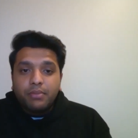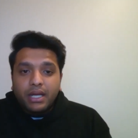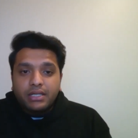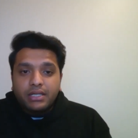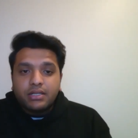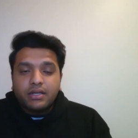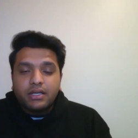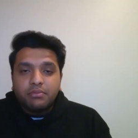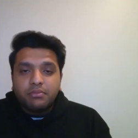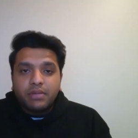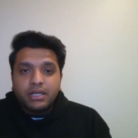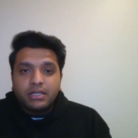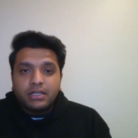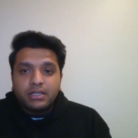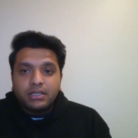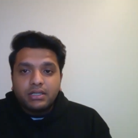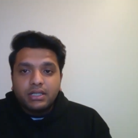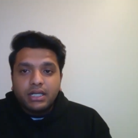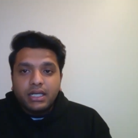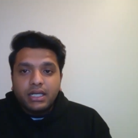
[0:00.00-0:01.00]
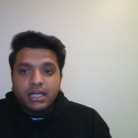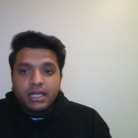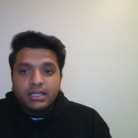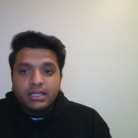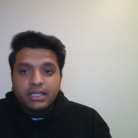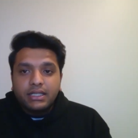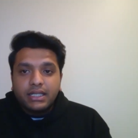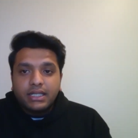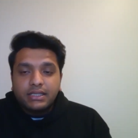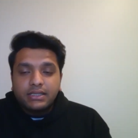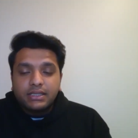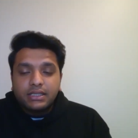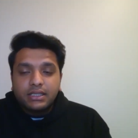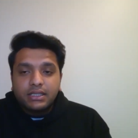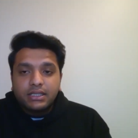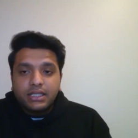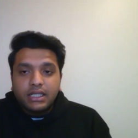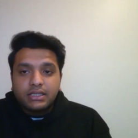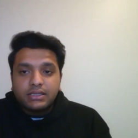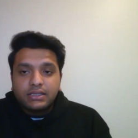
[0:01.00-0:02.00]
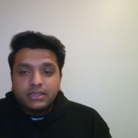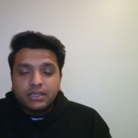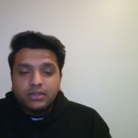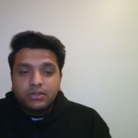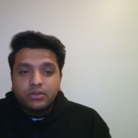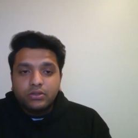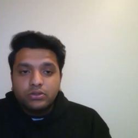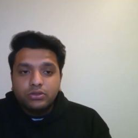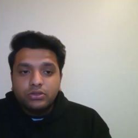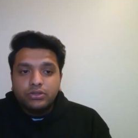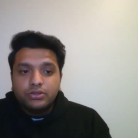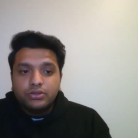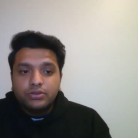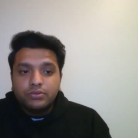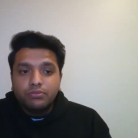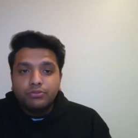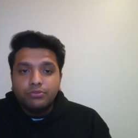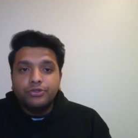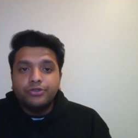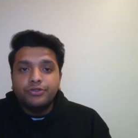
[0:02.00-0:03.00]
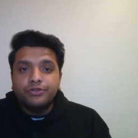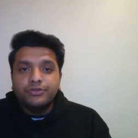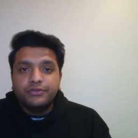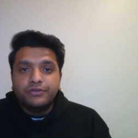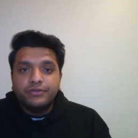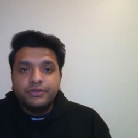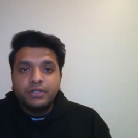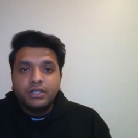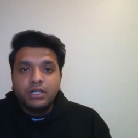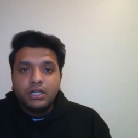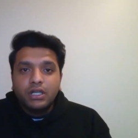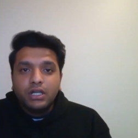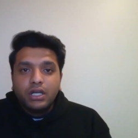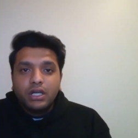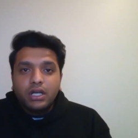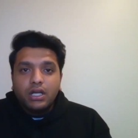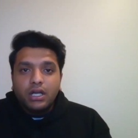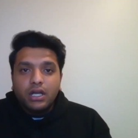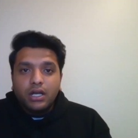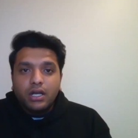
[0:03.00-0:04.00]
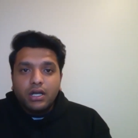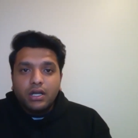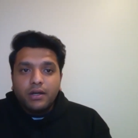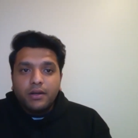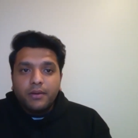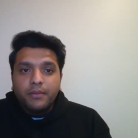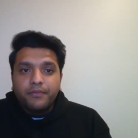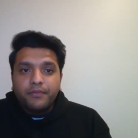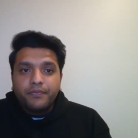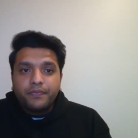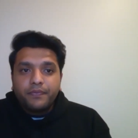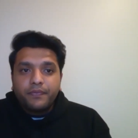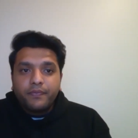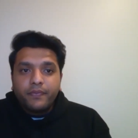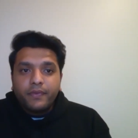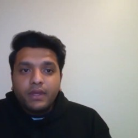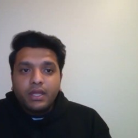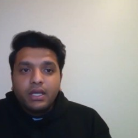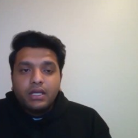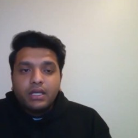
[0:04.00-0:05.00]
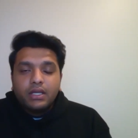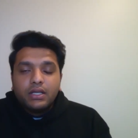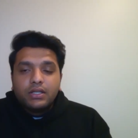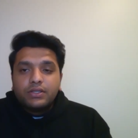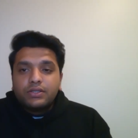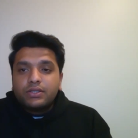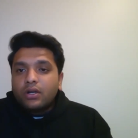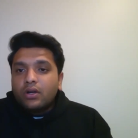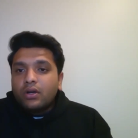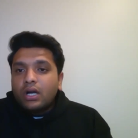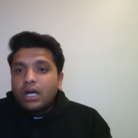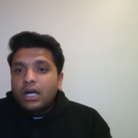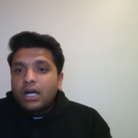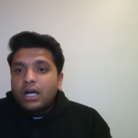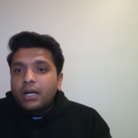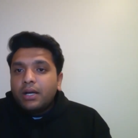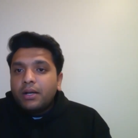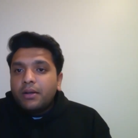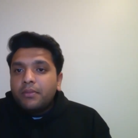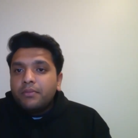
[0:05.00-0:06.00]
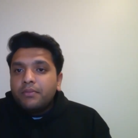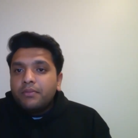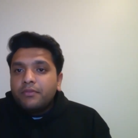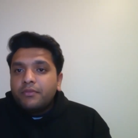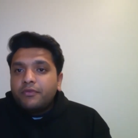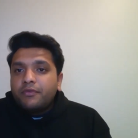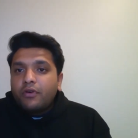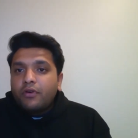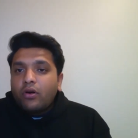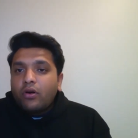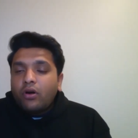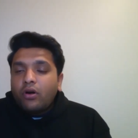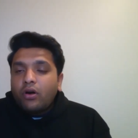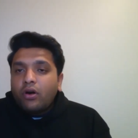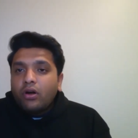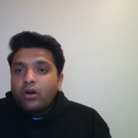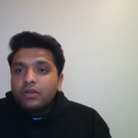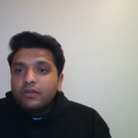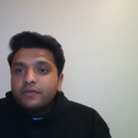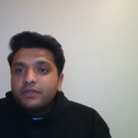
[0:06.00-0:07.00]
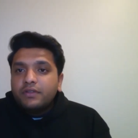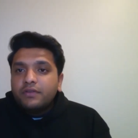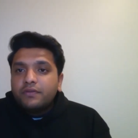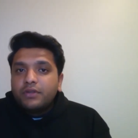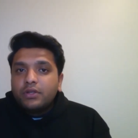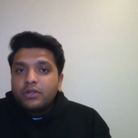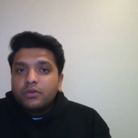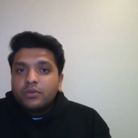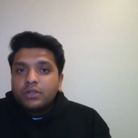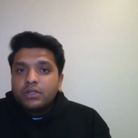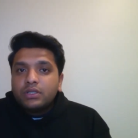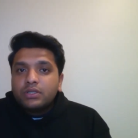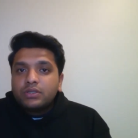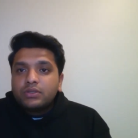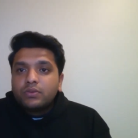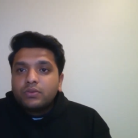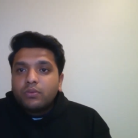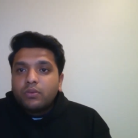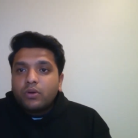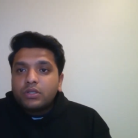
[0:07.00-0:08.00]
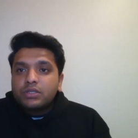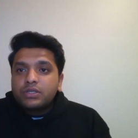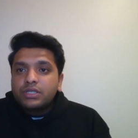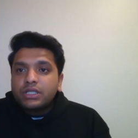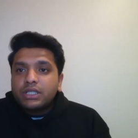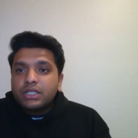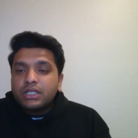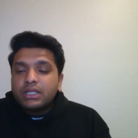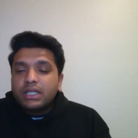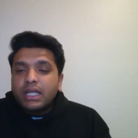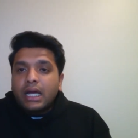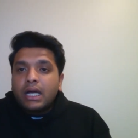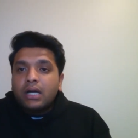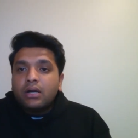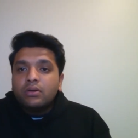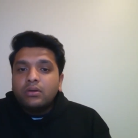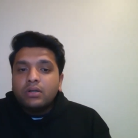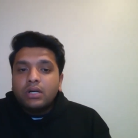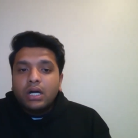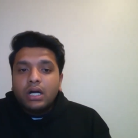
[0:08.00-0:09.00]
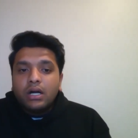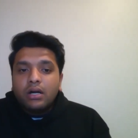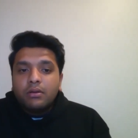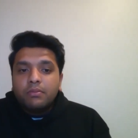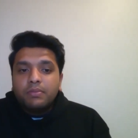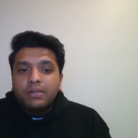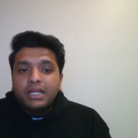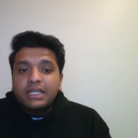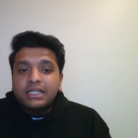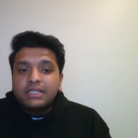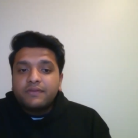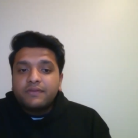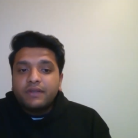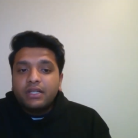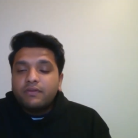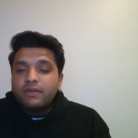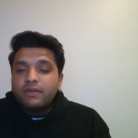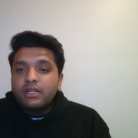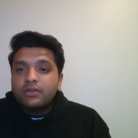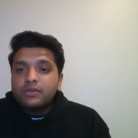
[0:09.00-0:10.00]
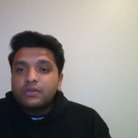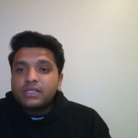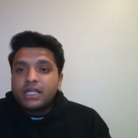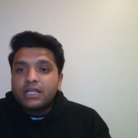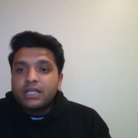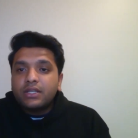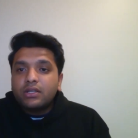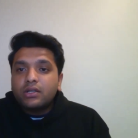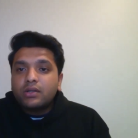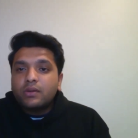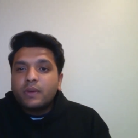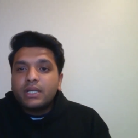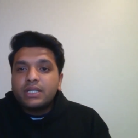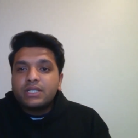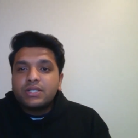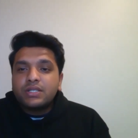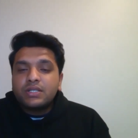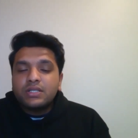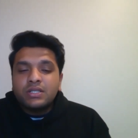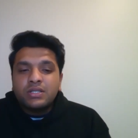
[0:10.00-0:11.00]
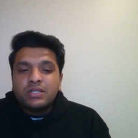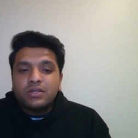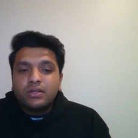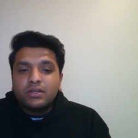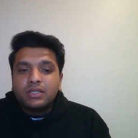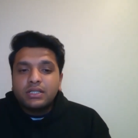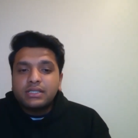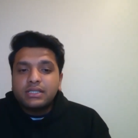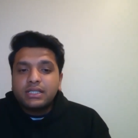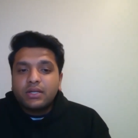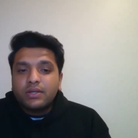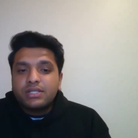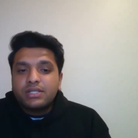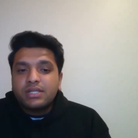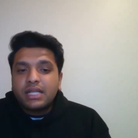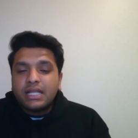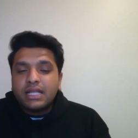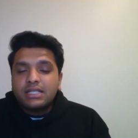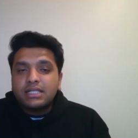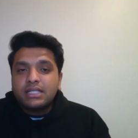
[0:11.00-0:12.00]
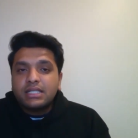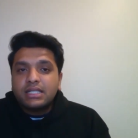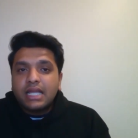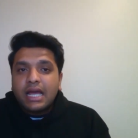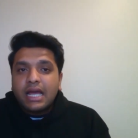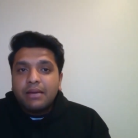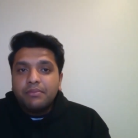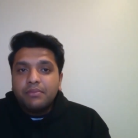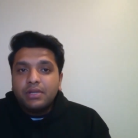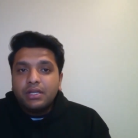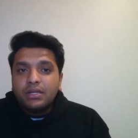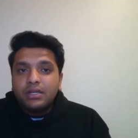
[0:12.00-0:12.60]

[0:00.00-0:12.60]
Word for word: better and better and i think that's a that's a good move um, so um, for all of the viewers watching now, uh, please feel free to send your questions on this question answer tab.